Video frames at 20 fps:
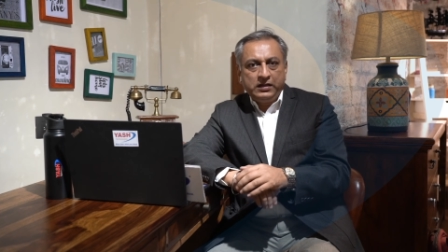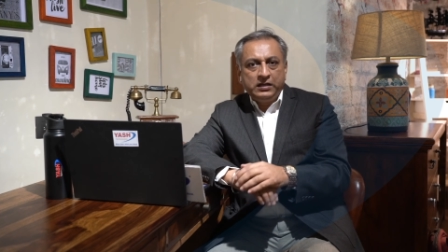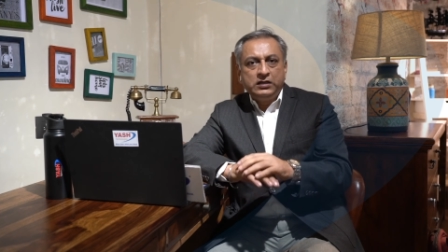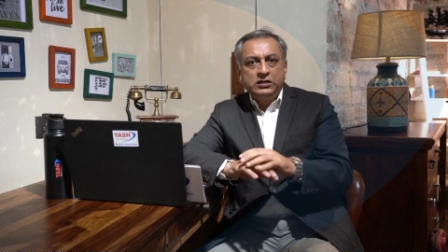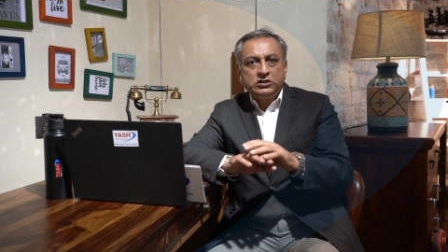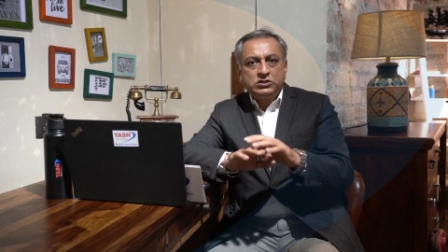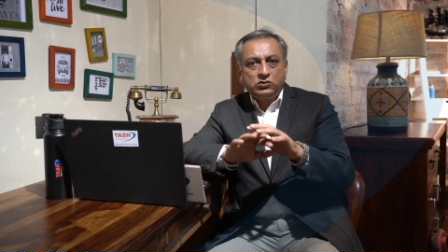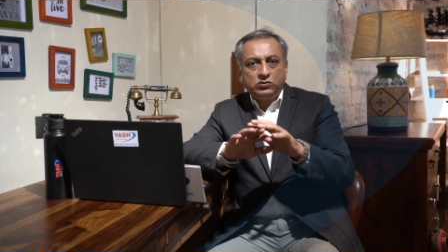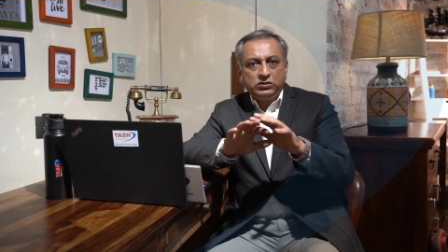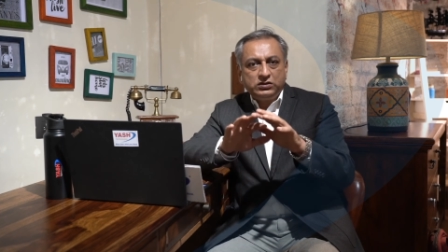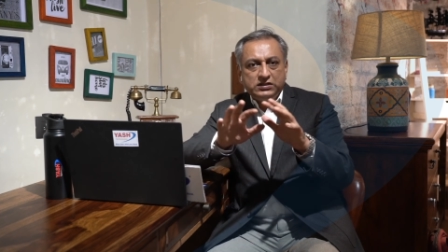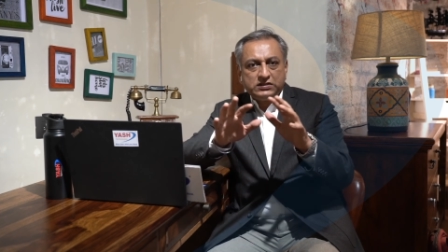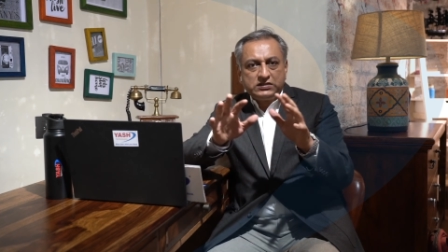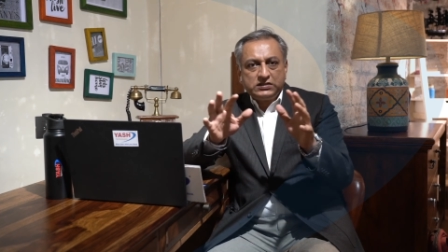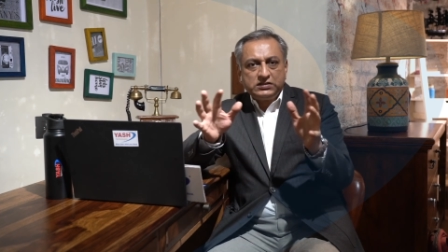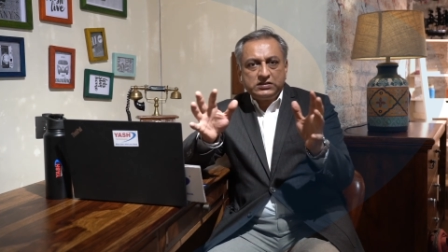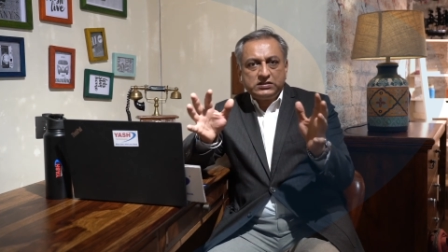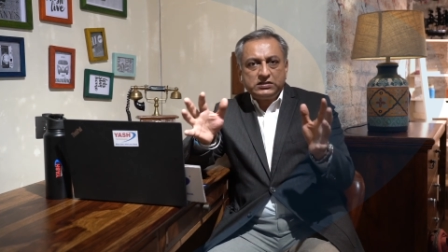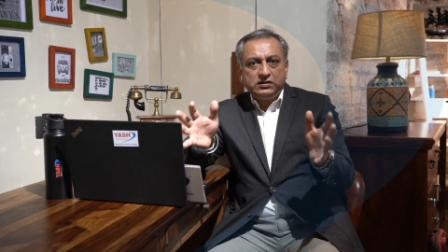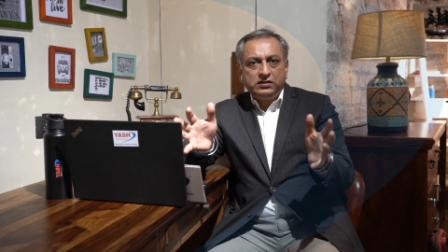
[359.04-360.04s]
So this
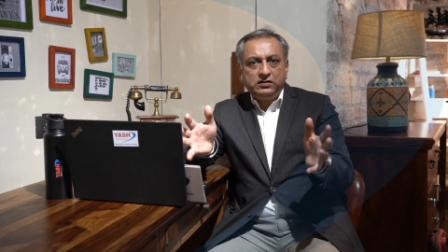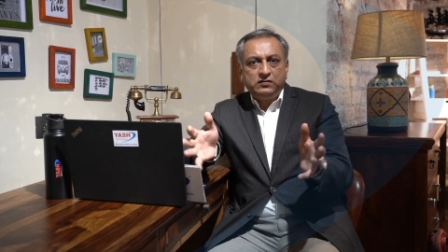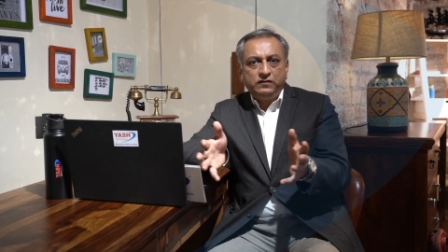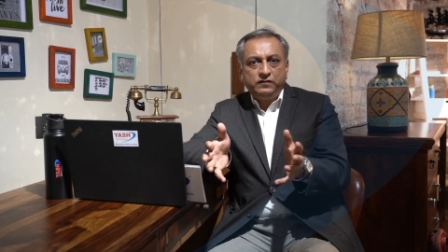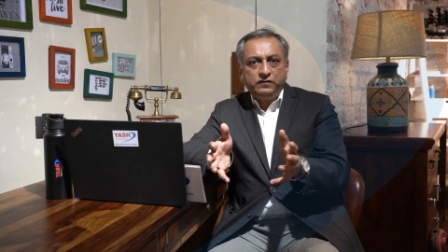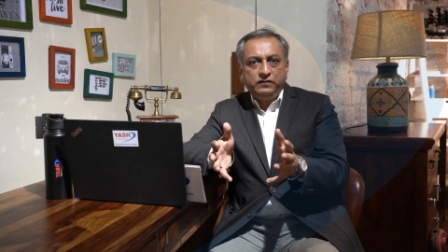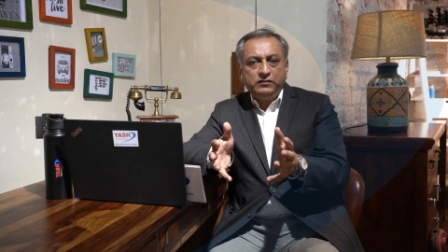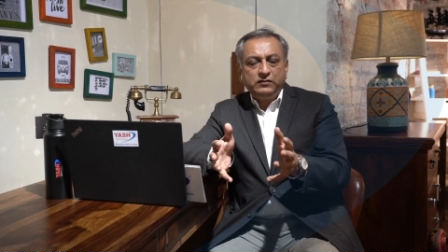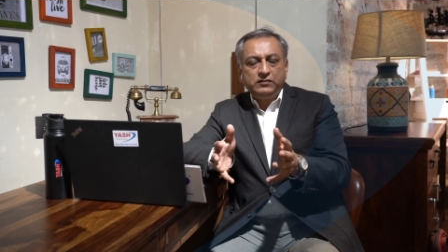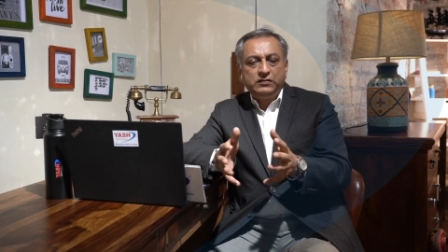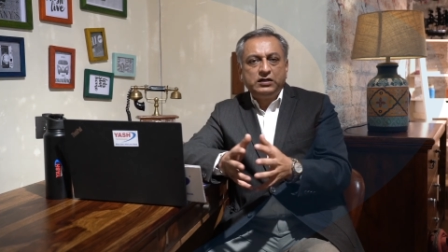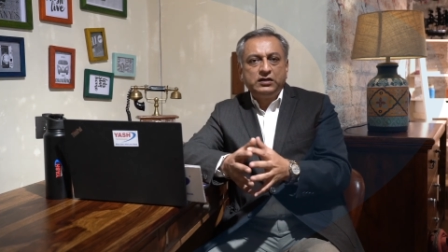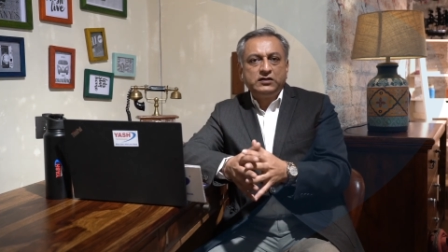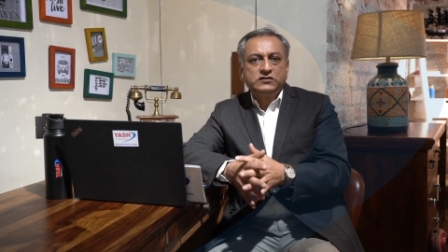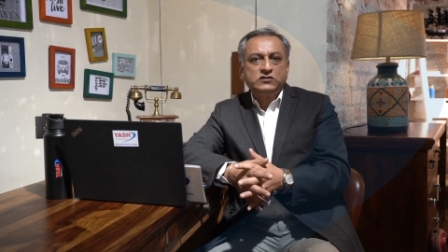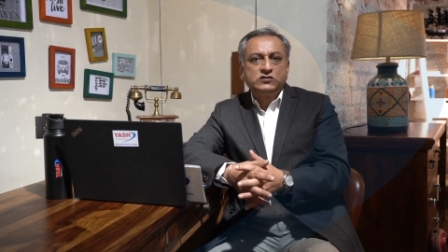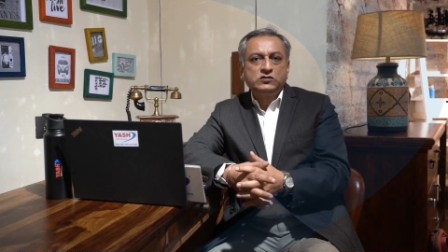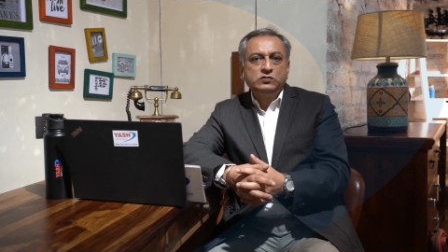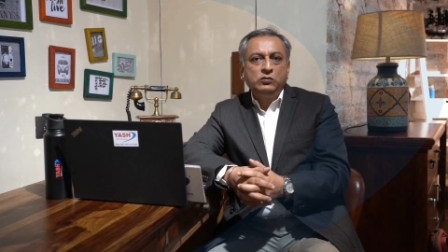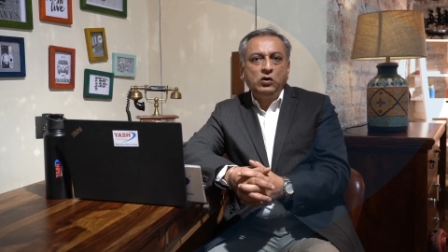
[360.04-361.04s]
is a
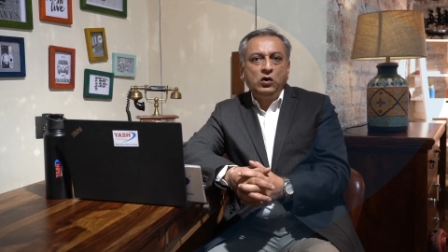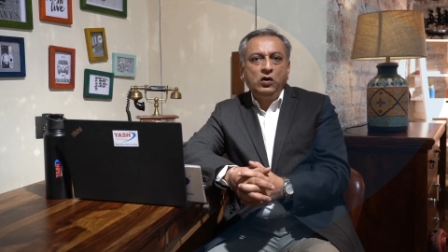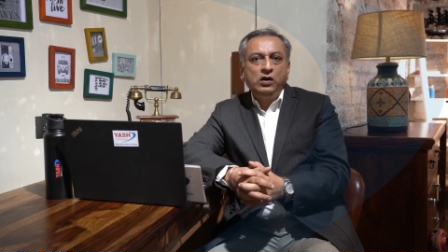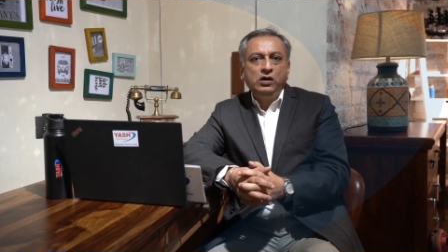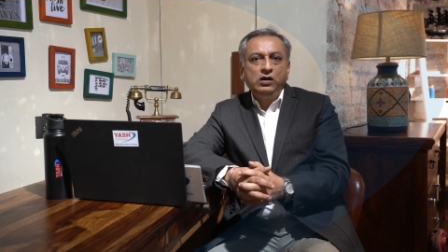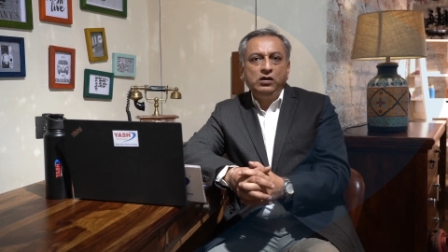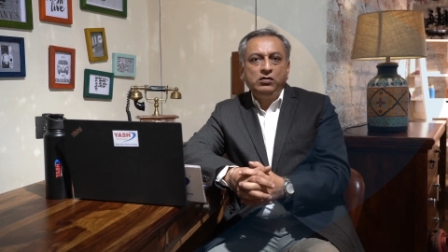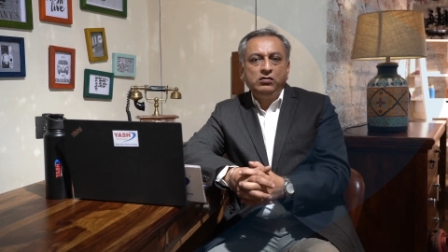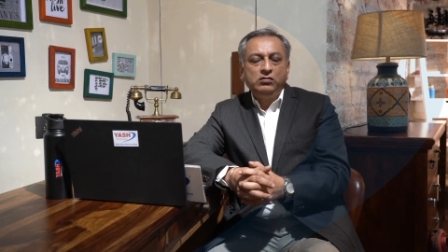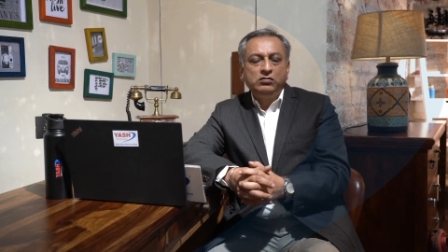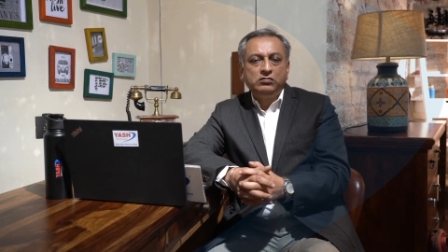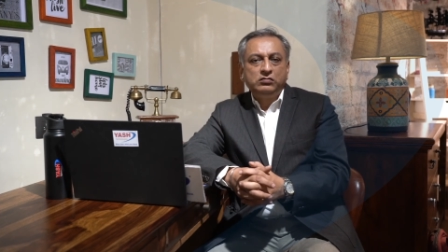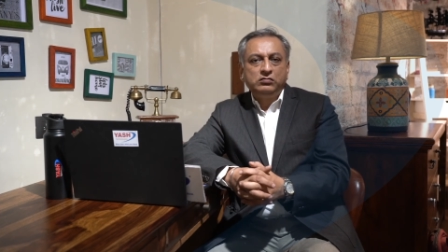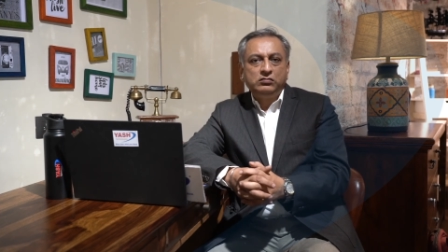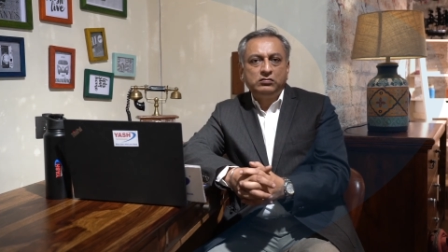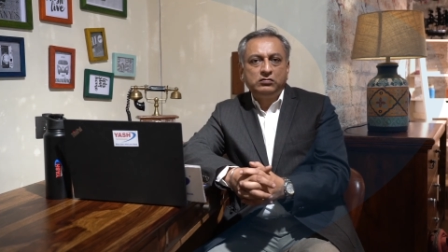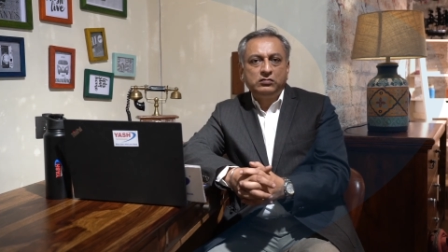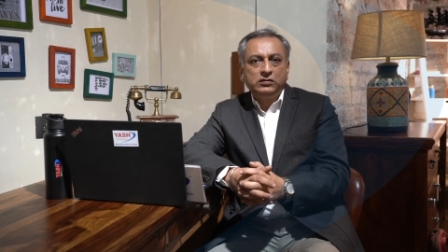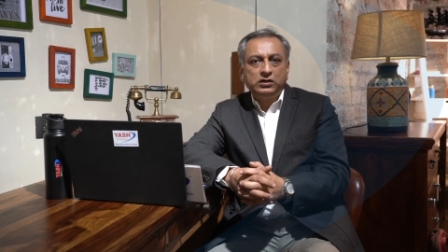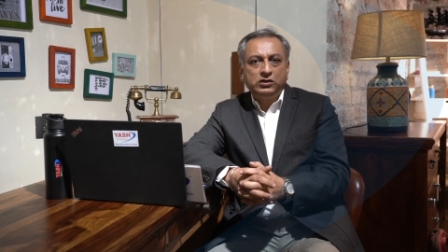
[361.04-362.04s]
small
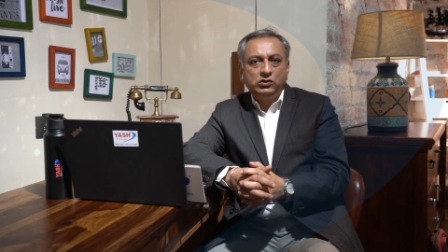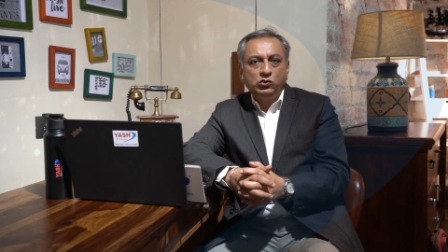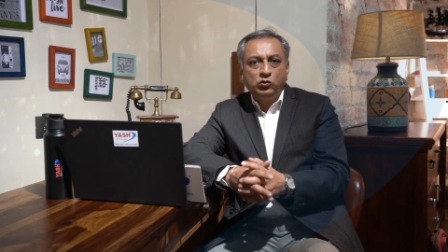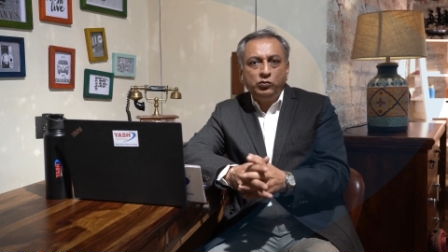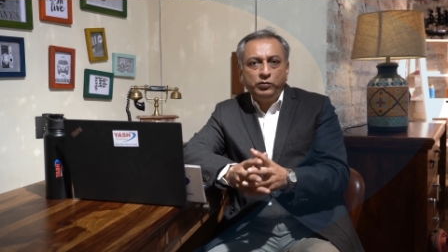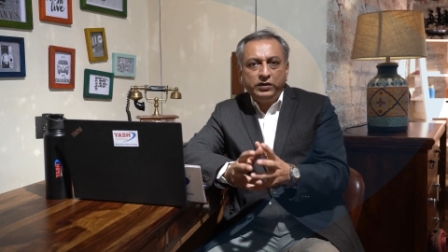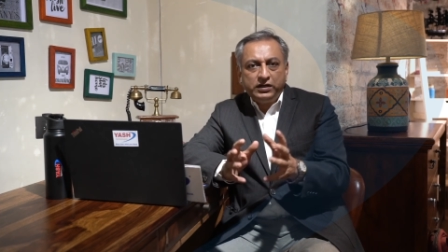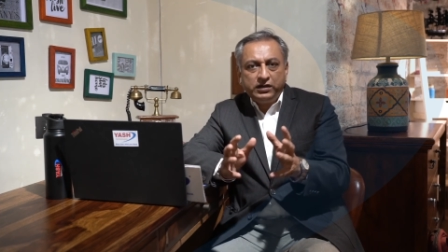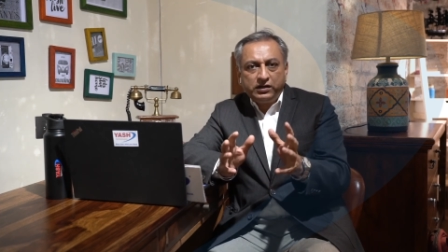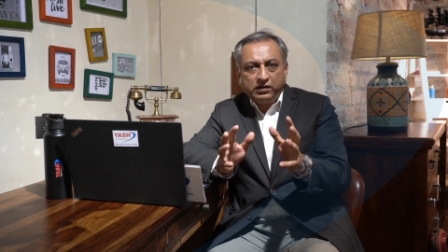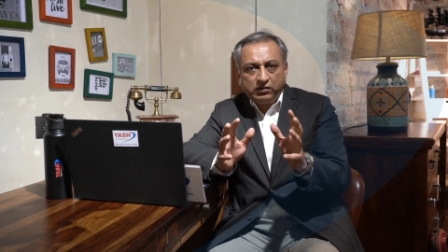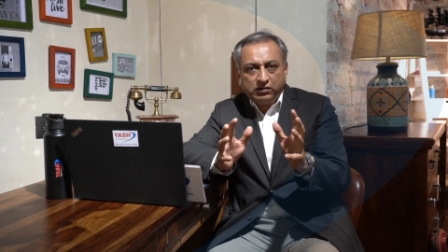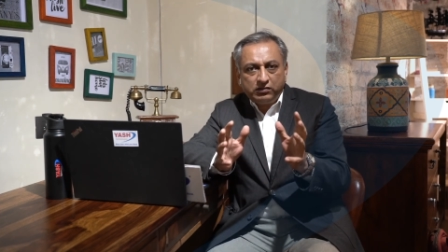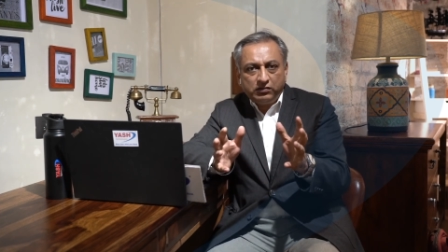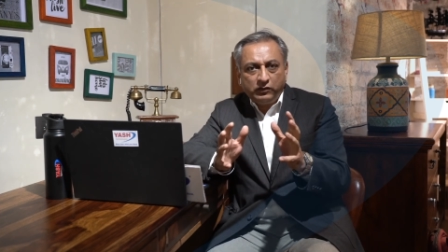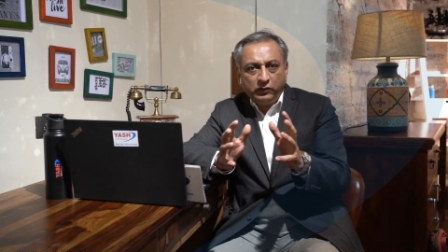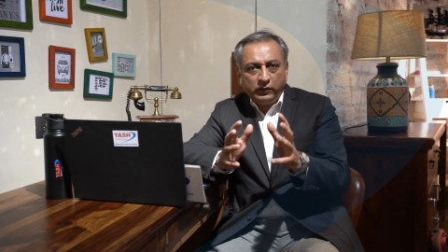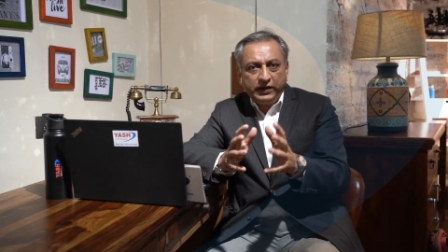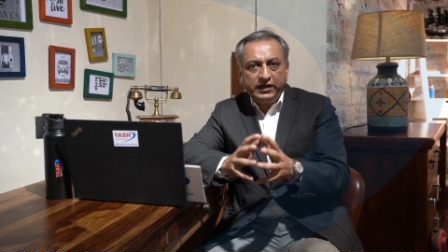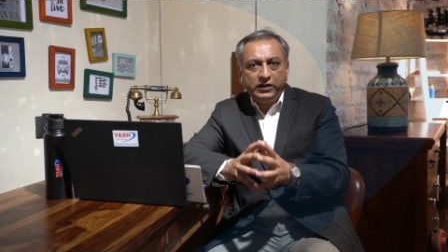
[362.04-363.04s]
2-minute
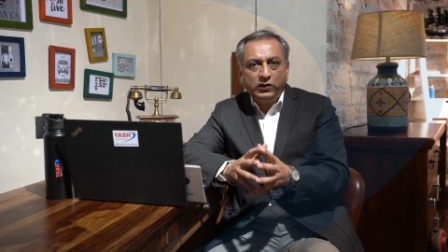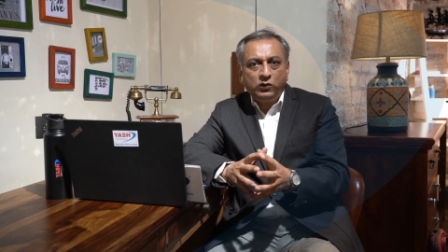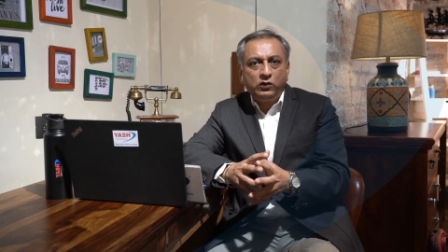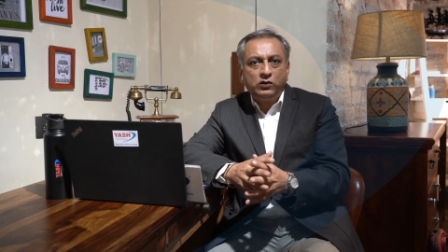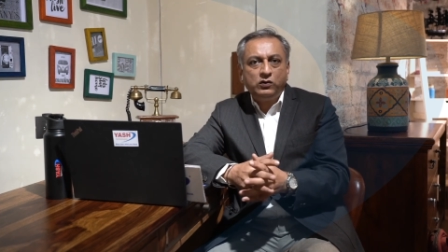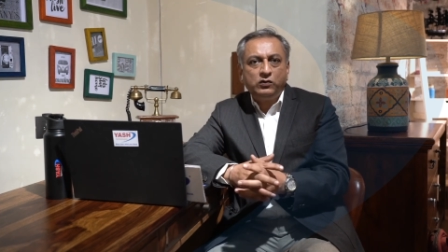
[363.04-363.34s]
video